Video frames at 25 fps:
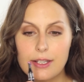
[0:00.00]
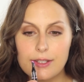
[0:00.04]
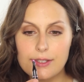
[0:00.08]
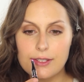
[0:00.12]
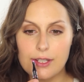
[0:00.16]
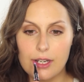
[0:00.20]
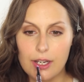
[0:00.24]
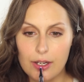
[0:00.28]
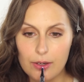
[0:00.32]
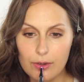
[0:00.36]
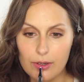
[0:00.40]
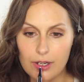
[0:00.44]

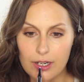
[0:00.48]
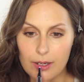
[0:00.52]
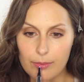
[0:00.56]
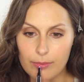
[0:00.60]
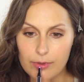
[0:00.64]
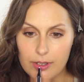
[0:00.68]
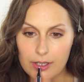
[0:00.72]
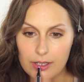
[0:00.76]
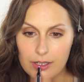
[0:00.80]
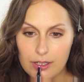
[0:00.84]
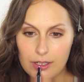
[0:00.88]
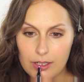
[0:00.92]
So
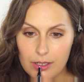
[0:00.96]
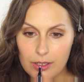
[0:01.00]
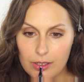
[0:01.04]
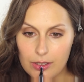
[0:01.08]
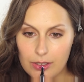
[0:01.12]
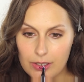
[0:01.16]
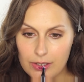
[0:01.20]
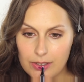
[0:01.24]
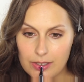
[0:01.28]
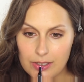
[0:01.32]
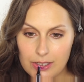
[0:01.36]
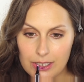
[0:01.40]
I'm going
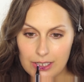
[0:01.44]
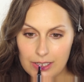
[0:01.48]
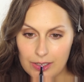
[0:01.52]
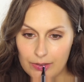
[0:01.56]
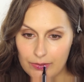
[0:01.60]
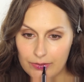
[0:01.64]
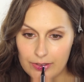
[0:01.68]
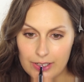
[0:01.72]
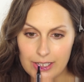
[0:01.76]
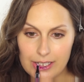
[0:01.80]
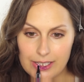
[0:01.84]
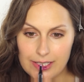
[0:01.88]
to
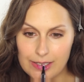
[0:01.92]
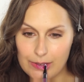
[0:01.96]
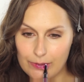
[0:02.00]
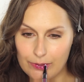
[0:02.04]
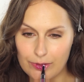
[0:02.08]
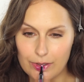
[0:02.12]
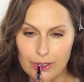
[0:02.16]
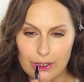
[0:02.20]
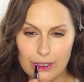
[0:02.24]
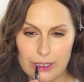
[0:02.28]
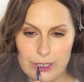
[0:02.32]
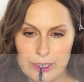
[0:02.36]
start first
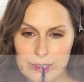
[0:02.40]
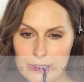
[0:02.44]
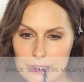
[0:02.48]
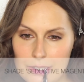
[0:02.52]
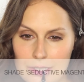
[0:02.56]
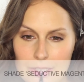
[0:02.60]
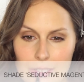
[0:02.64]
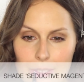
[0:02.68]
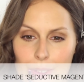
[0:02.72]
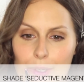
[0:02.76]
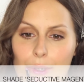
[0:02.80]
of all